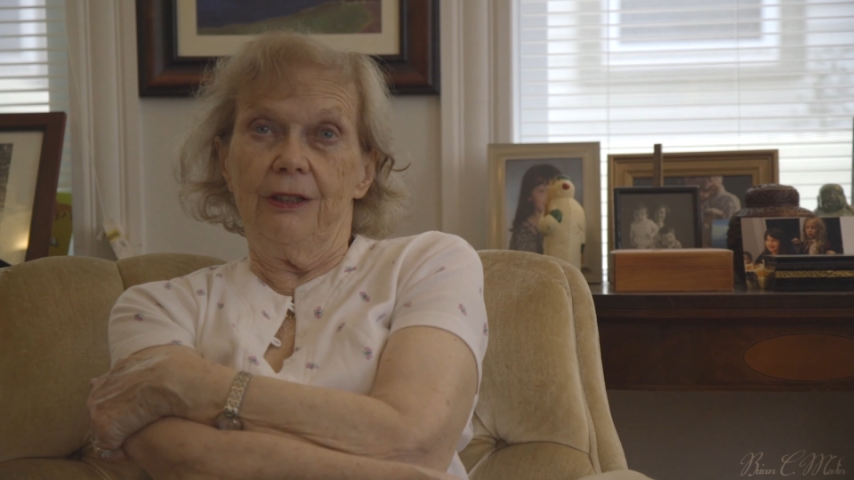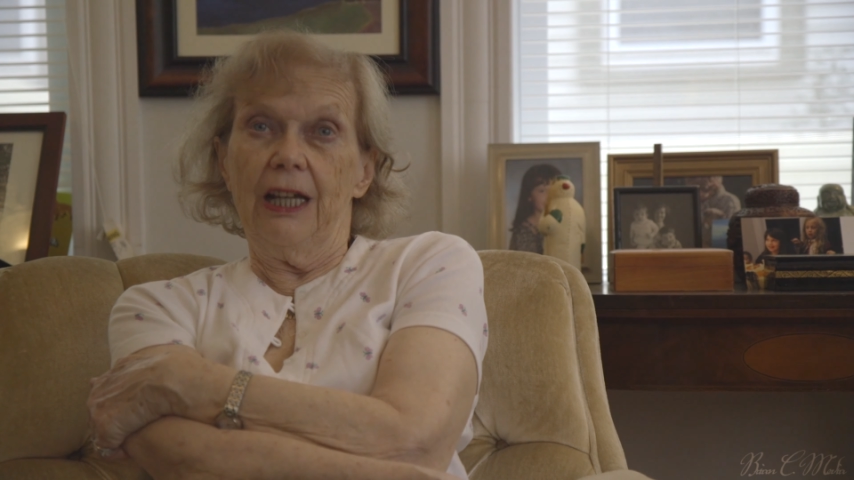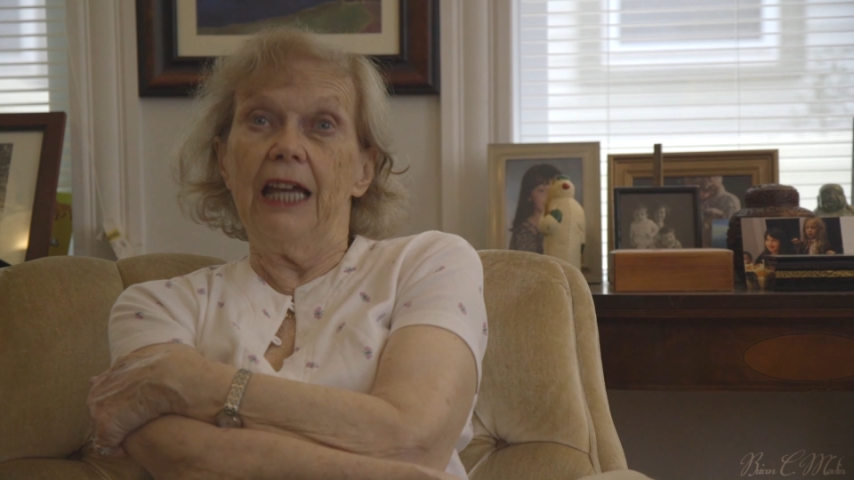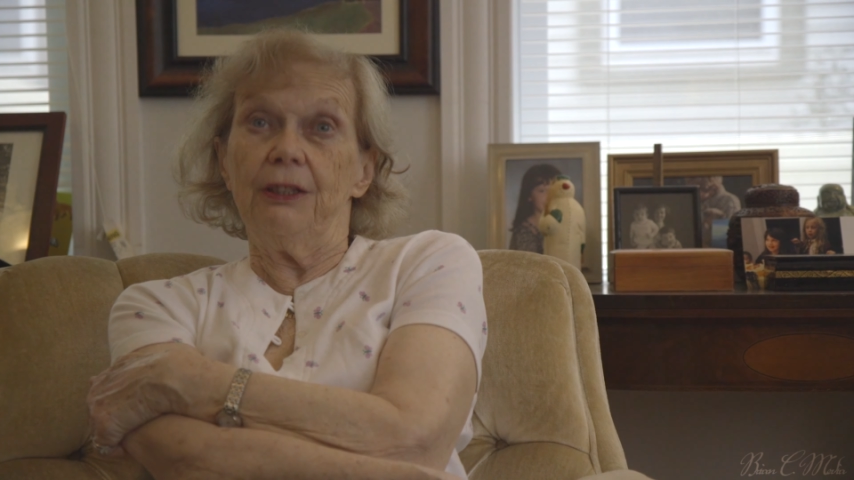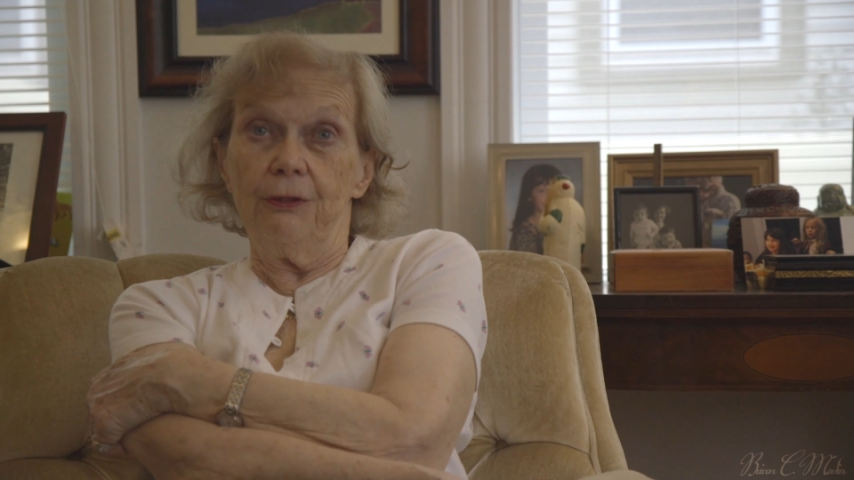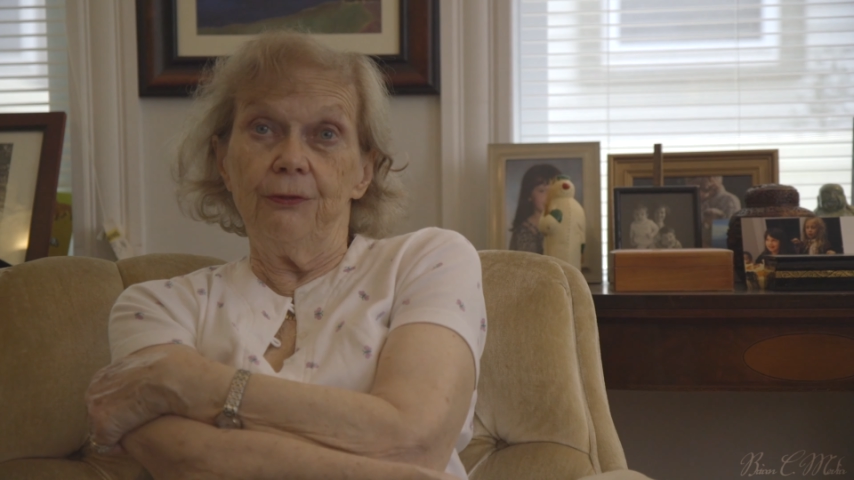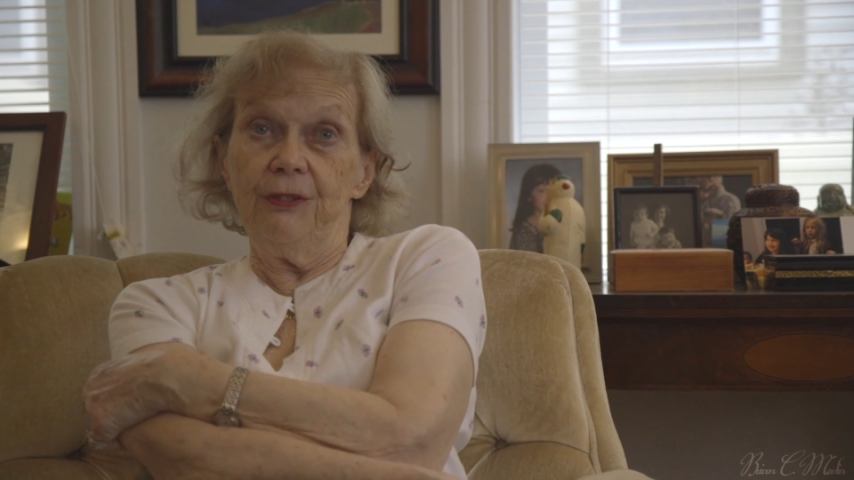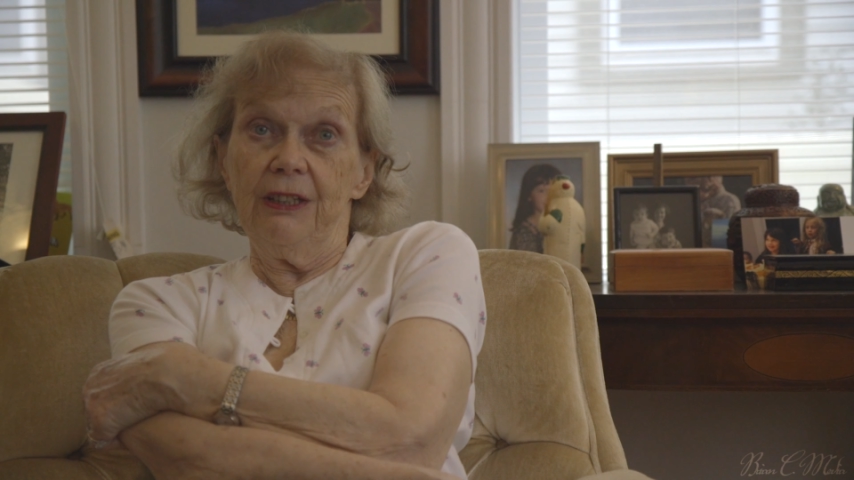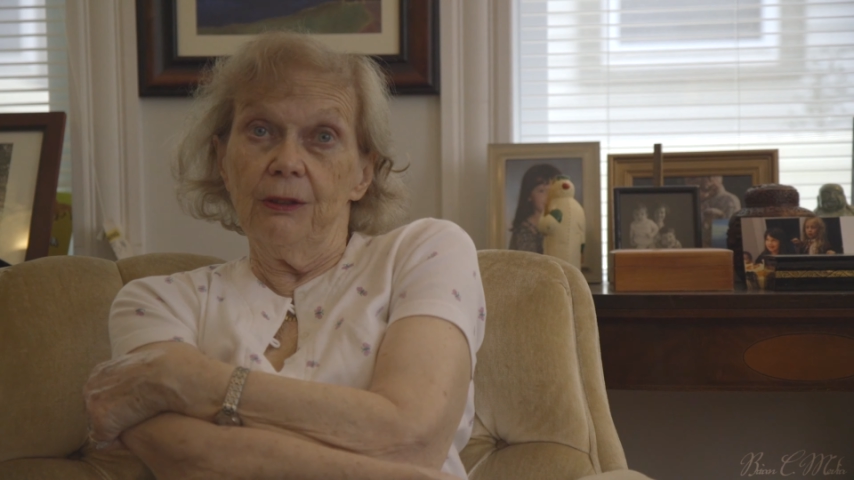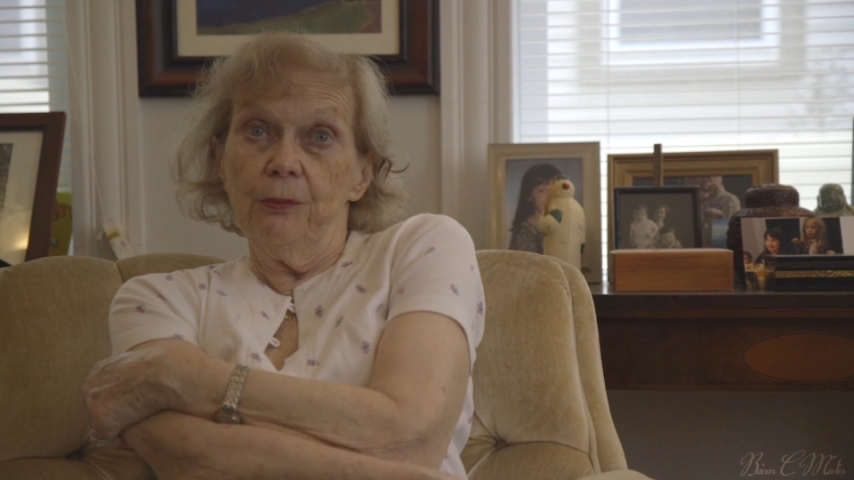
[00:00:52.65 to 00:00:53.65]
and you
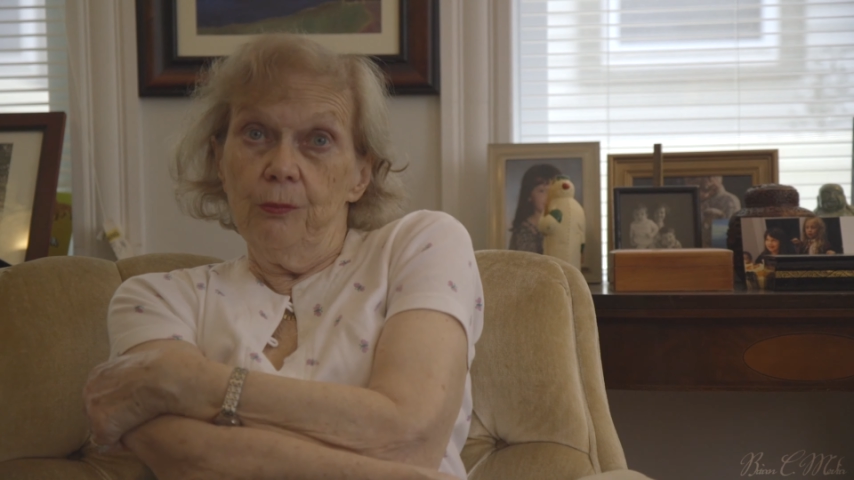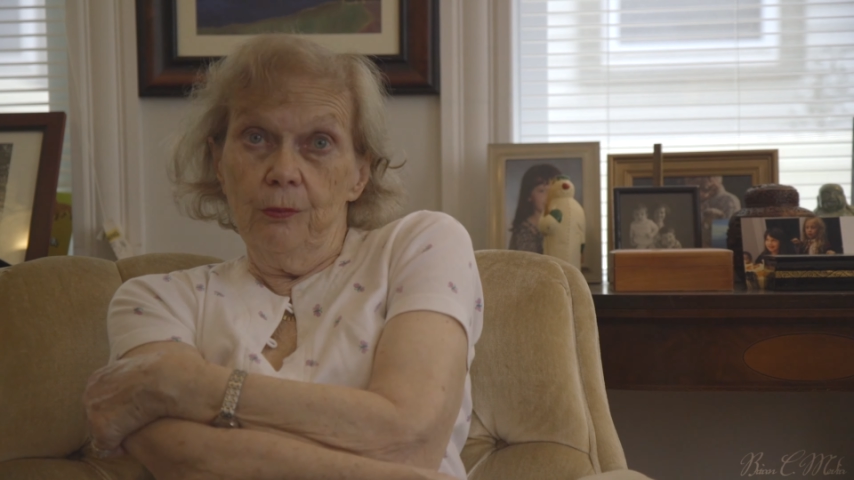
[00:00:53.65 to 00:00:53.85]
feel